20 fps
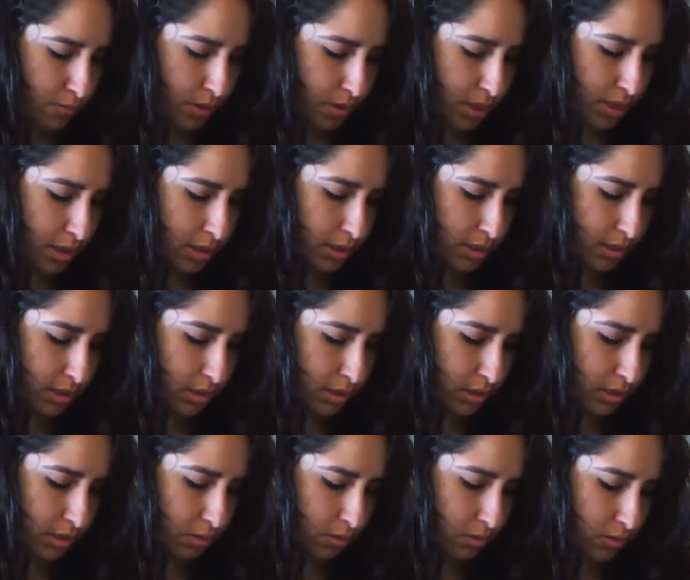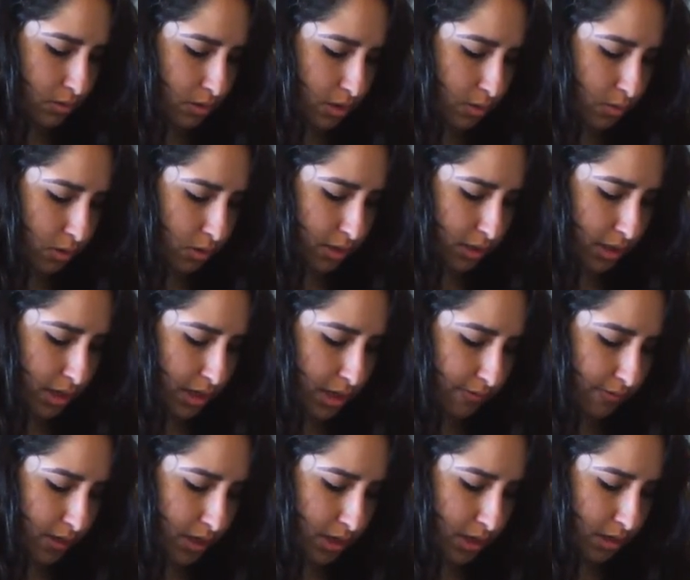Pencil, that one doesn't
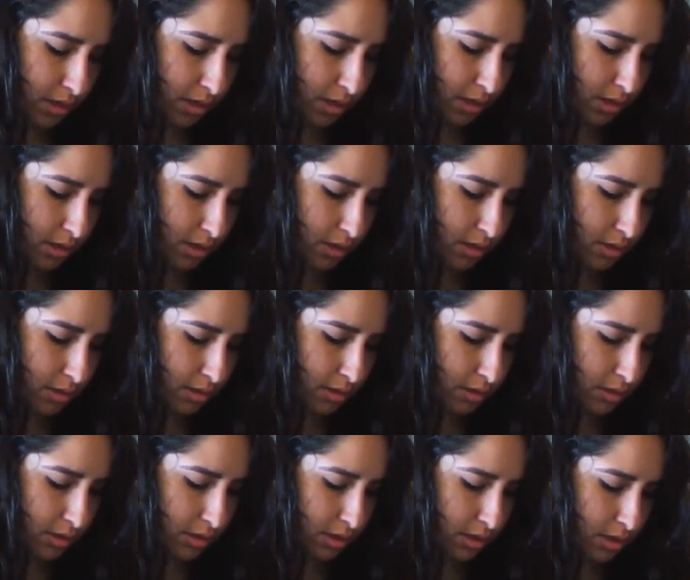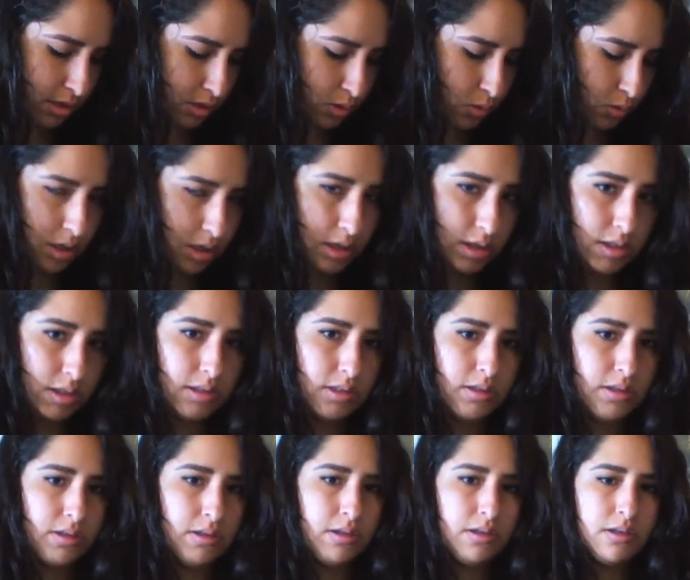have lead in it. This one does.
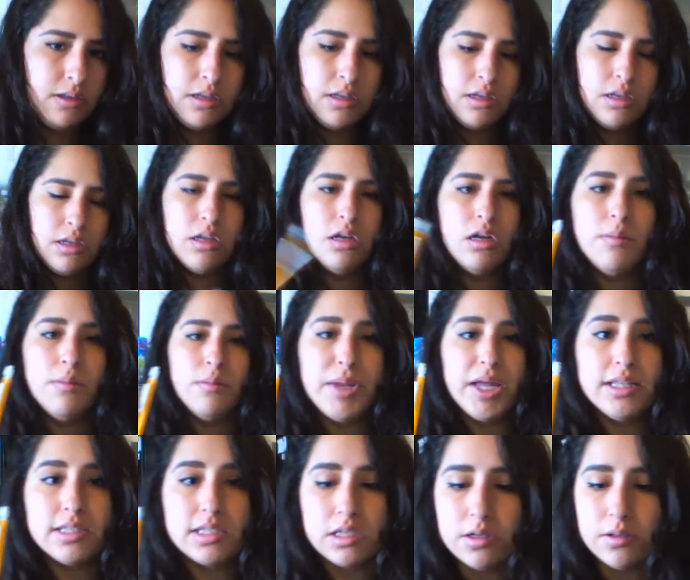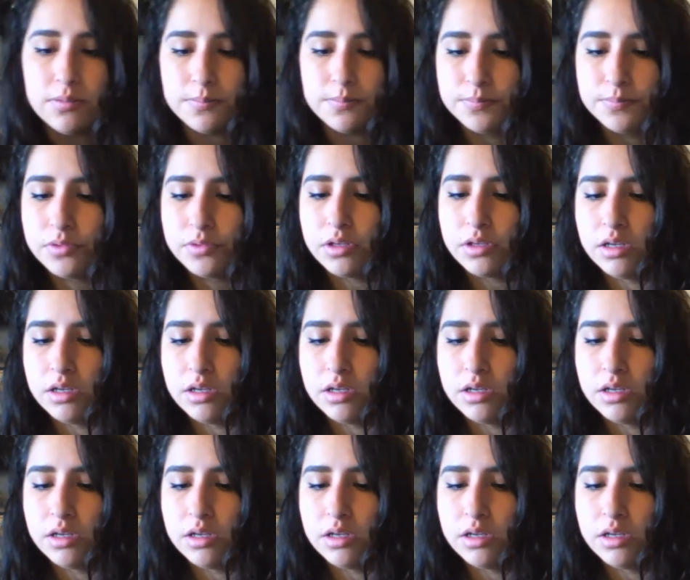Pencil.